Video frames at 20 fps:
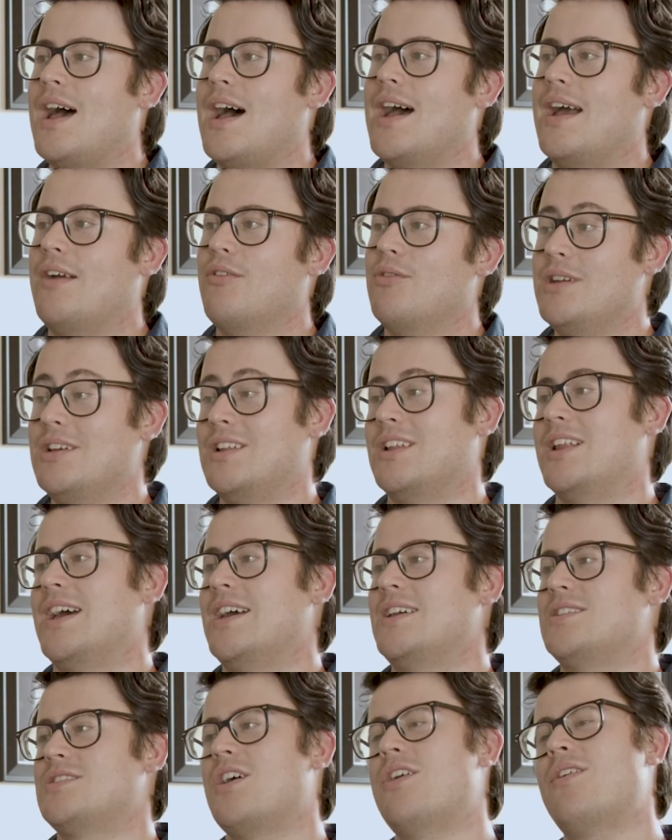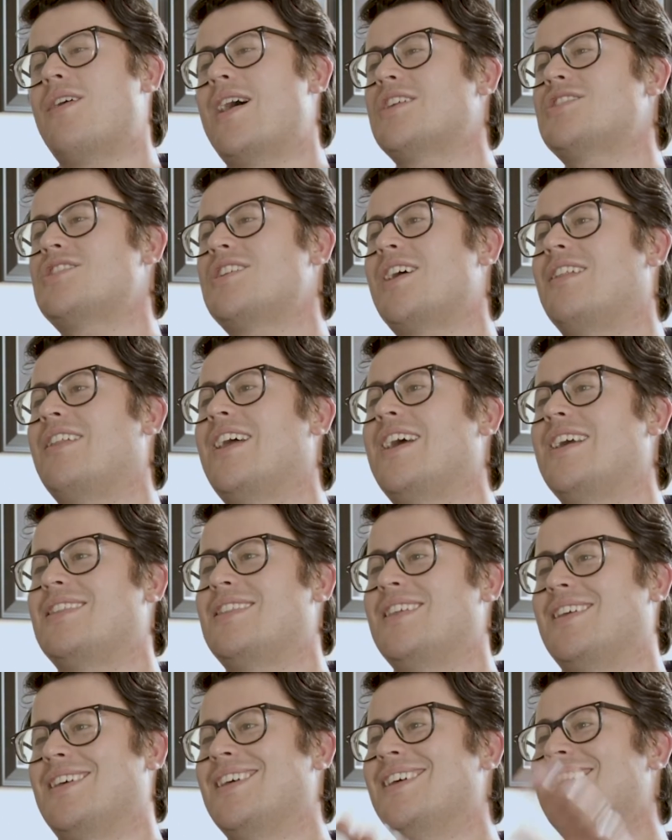I realized, oh, actually, I like
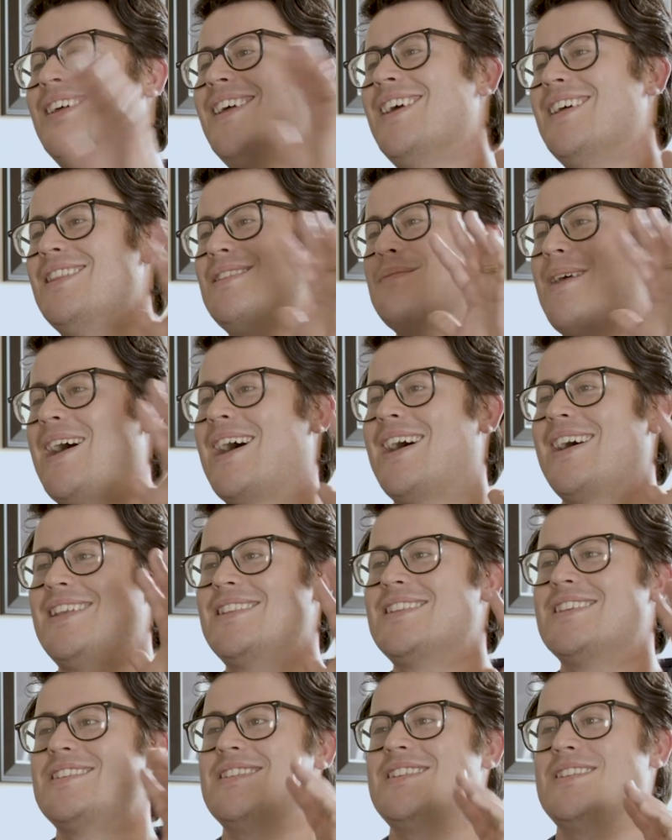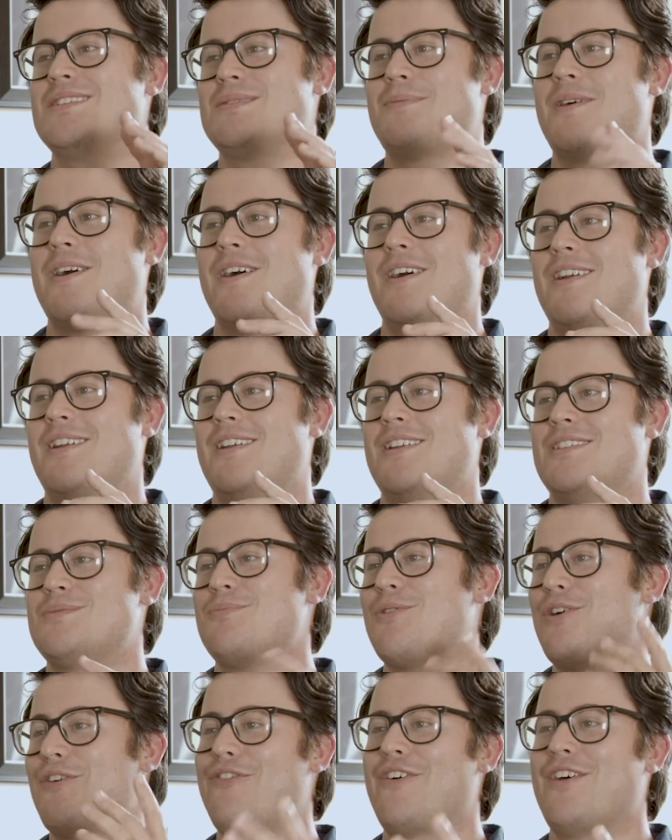the behind the scenes part. And it's
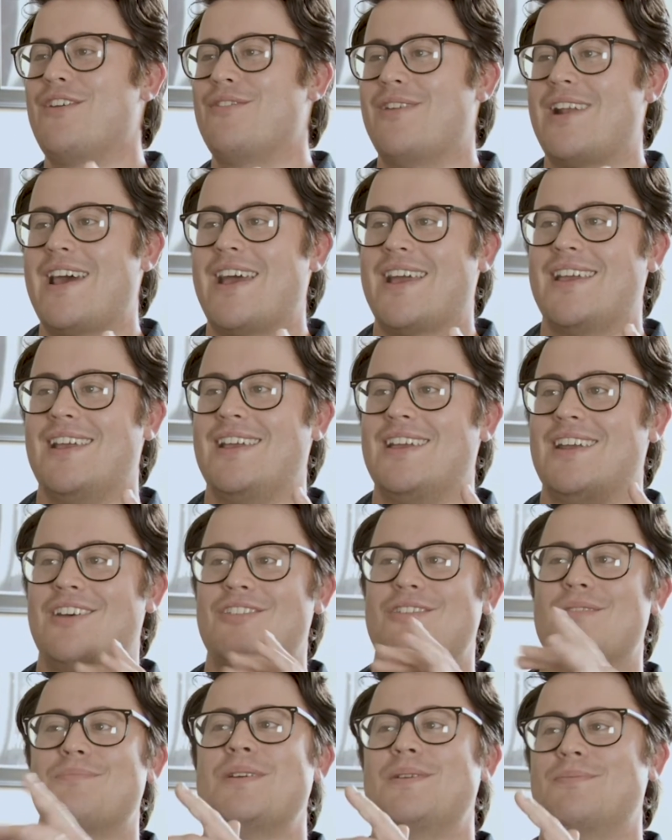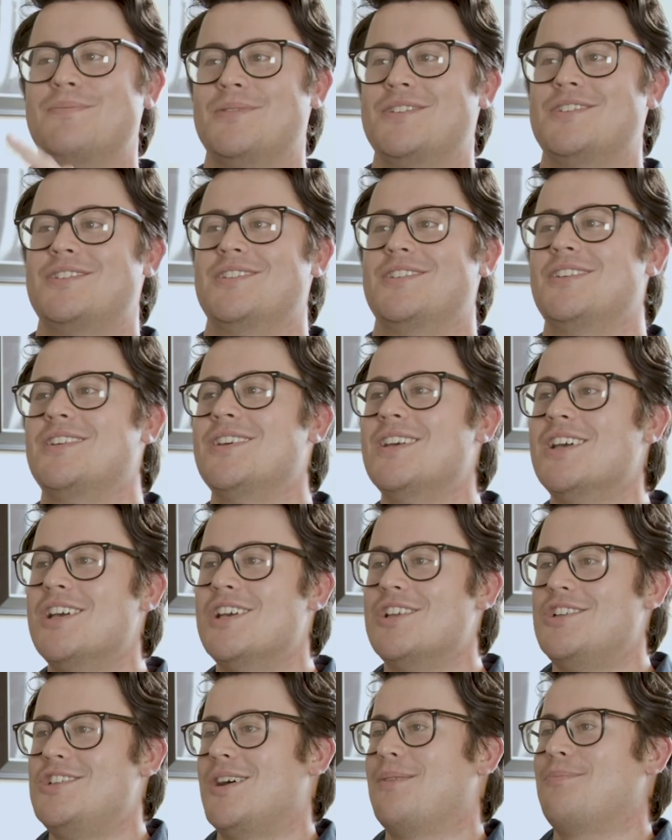more fun when I can get other people to
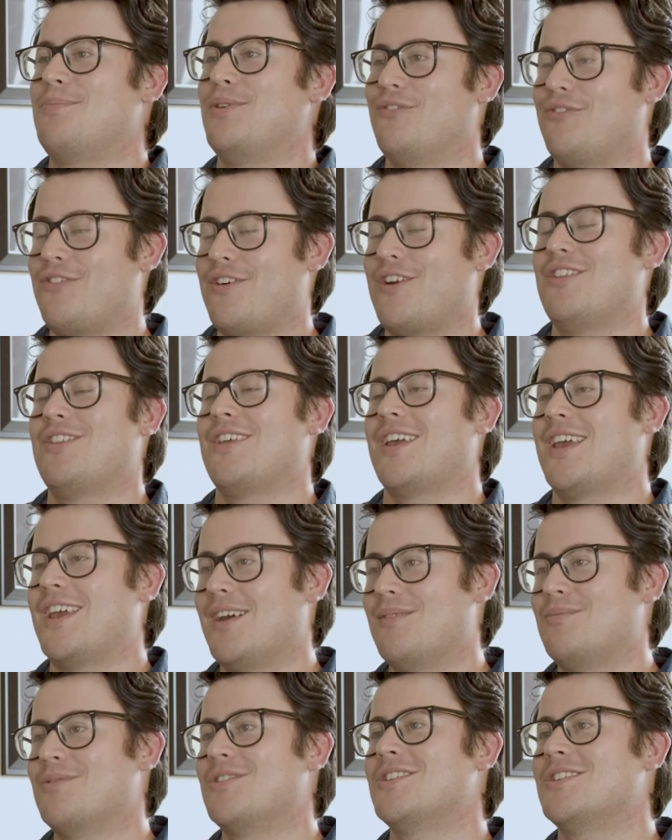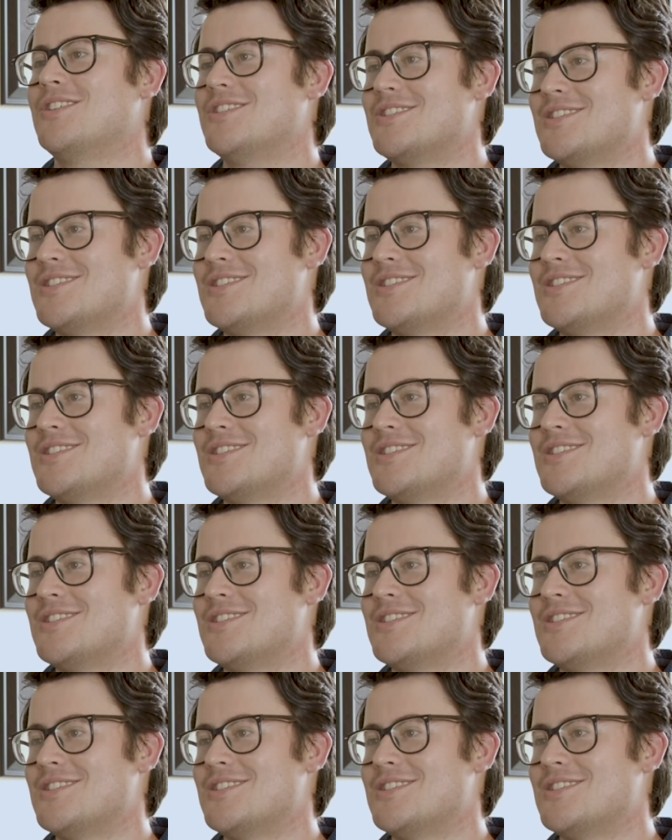jump in front of the camera.